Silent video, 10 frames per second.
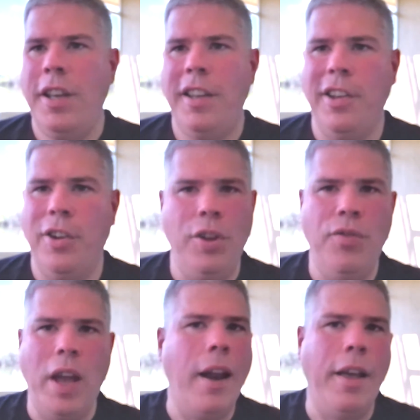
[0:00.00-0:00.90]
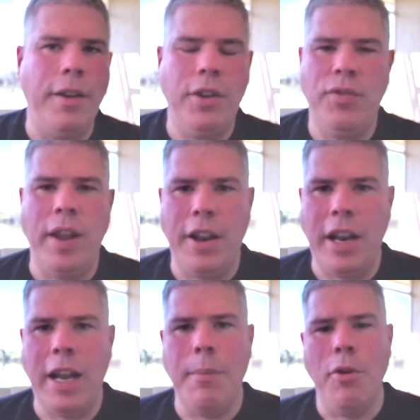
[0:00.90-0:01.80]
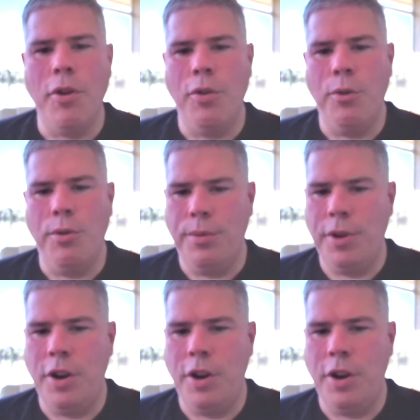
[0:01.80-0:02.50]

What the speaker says: you've got a neighbor who,